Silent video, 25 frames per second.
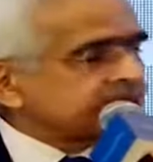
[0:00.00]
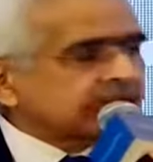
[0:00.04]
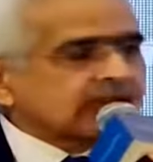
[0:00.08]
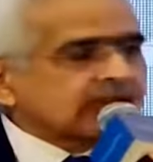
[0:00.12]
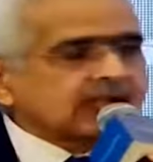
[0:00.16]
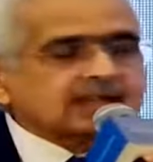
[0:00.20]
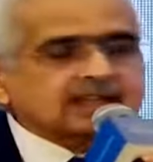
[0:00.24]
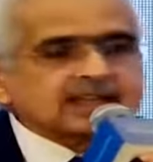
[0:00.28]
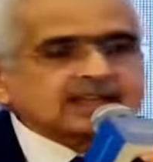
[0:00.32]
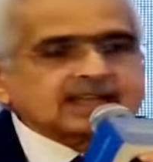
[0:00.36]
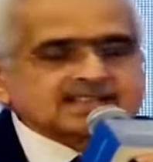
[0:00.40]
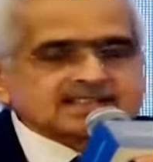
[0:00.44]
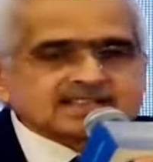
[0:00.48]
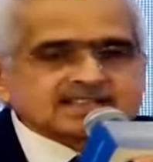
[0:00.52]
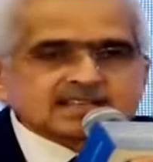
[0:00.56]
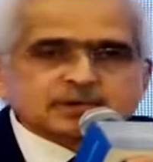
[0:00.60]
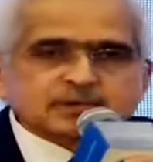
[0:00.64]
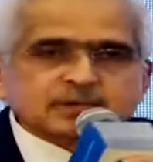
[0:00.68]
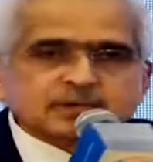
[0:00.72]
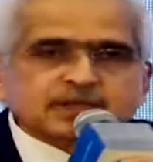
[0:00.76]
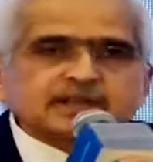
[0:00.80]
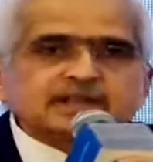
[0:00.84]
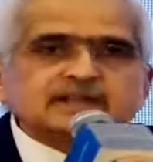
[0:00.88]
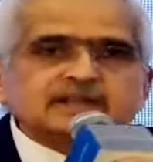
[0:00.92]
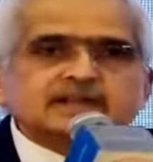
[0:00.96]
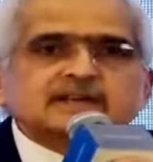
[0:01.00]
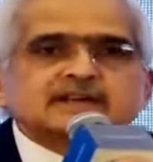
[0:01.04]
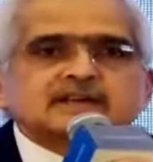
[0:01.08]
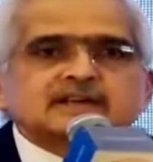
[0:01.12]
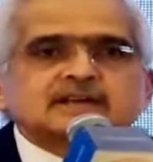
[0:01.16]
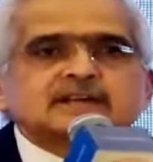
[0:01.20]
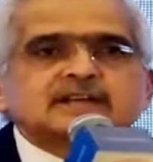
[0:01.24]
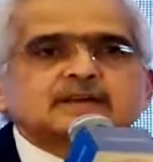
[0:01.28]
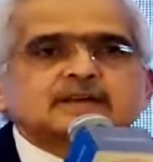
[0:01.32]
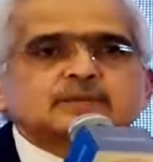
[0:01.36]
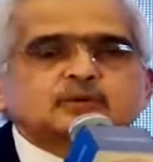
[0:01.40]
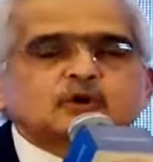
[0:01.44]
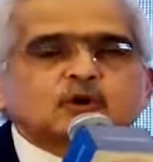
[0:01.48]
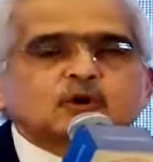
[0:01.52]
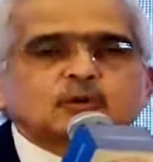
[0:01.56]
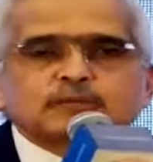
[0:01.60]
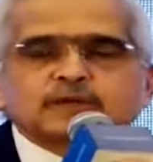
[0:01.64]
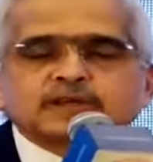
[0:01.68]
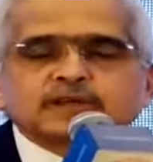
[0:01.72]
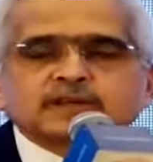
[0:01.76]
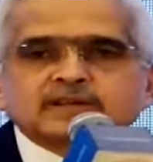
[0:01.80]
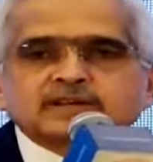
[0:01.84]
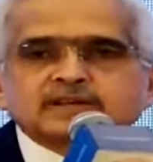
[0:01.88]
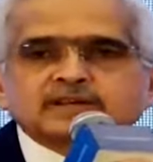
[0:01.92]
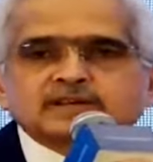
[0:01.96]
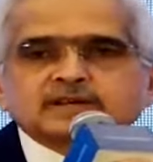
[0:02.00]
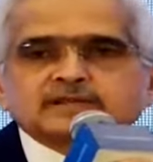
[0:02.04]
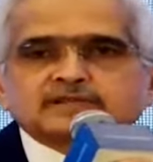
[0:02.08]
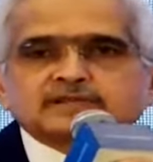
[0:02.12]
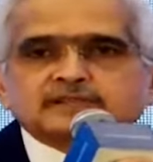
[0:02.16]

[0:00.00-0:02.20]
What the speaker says: and as and when an appropriate